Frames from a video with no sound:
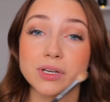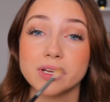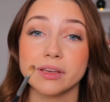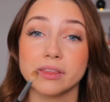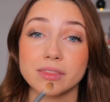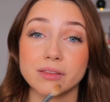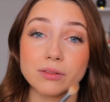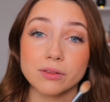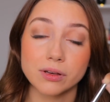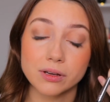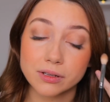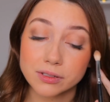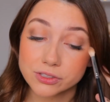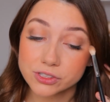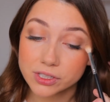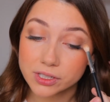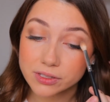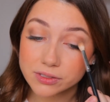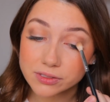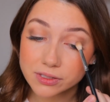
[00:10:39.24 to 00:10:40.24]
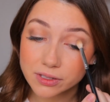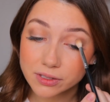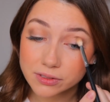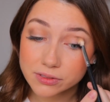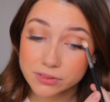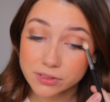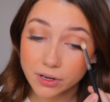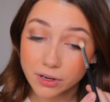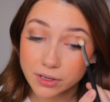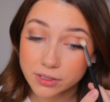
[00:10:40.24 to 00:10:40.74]
the look, should I say.
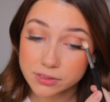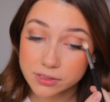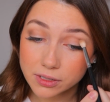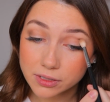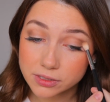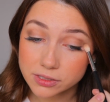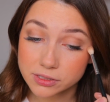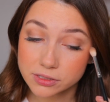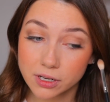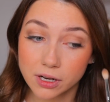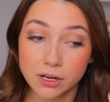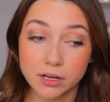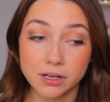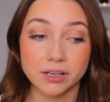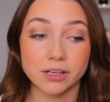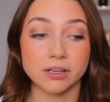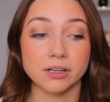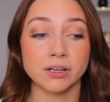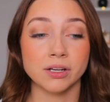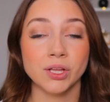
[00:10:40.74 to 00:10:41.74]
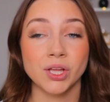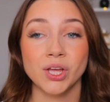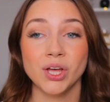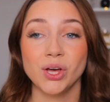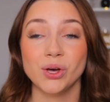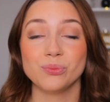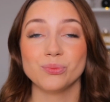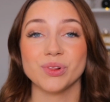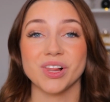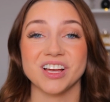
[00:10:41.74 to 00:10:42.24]
Sorry, it's hard to talk and
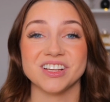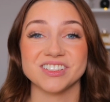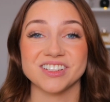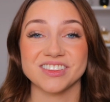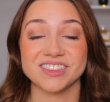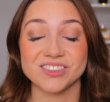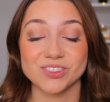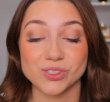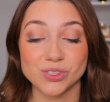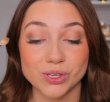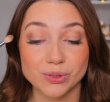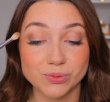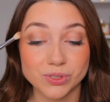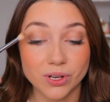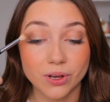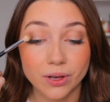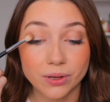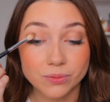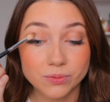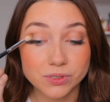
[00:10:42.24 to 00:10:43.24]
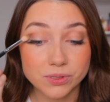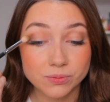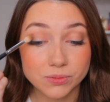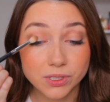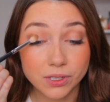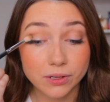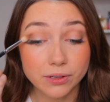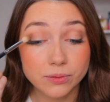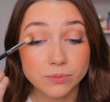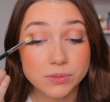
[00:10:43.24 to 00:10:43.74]
blend at the same time
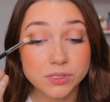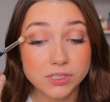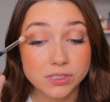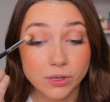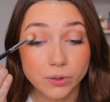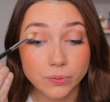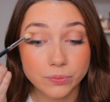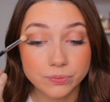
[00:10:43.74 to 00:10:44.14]
sometimes. So